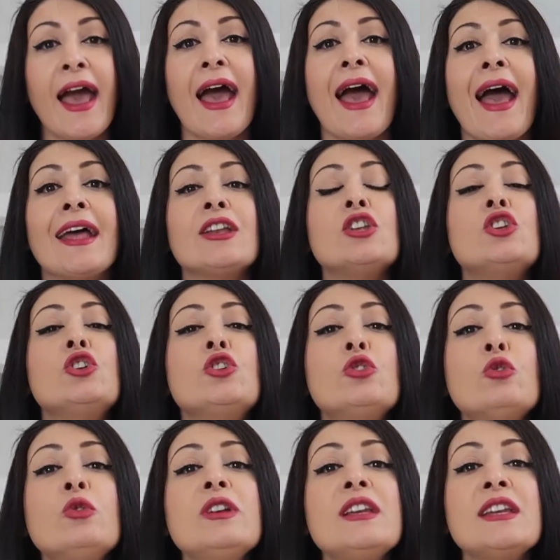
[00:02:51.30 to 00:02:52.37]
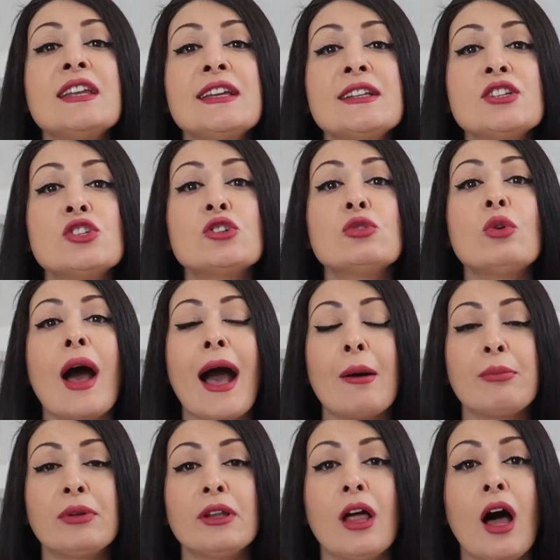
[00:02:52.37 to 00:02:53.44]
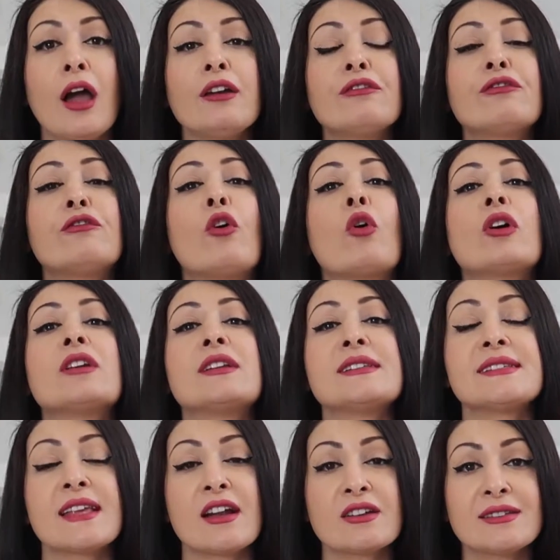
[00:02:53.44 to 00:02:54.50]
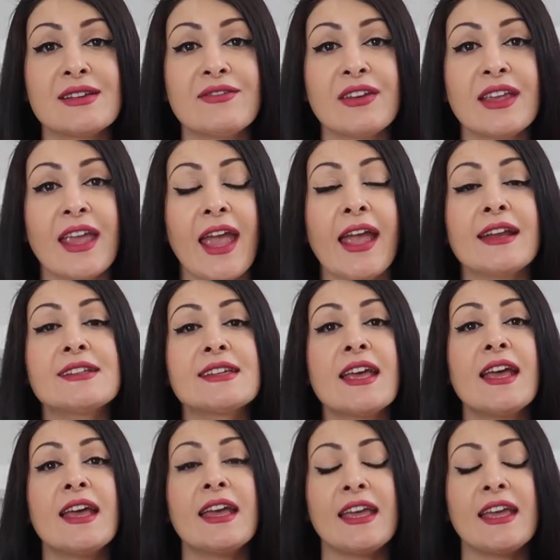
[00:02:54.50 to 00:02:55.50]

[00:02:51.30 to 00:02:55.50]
and you need to apply for the certificate